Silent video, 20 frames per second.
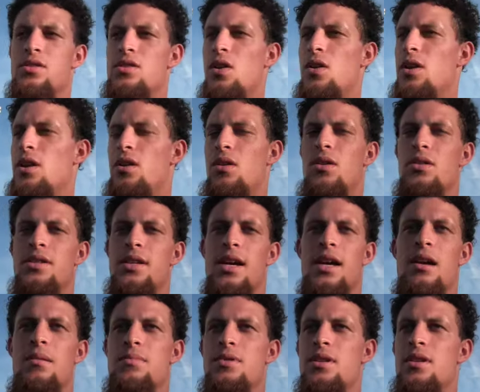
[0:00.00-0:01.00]
the starter at all
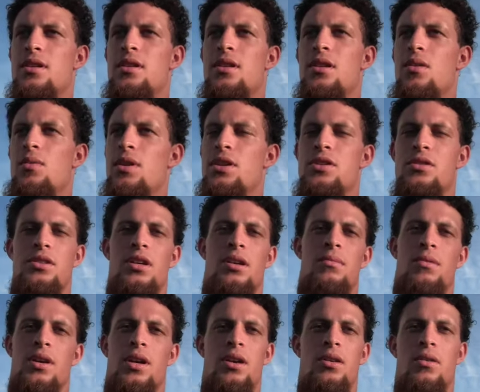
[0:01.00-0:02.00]
times, and, you know, when it's your
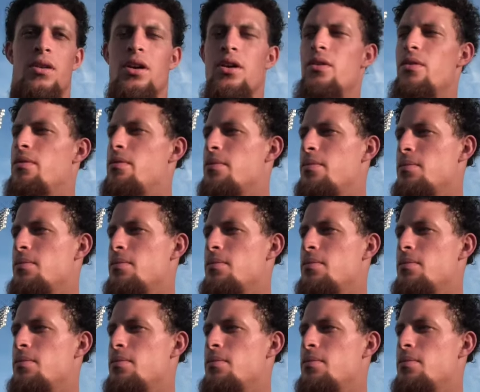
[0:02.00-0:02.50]
time to go, go.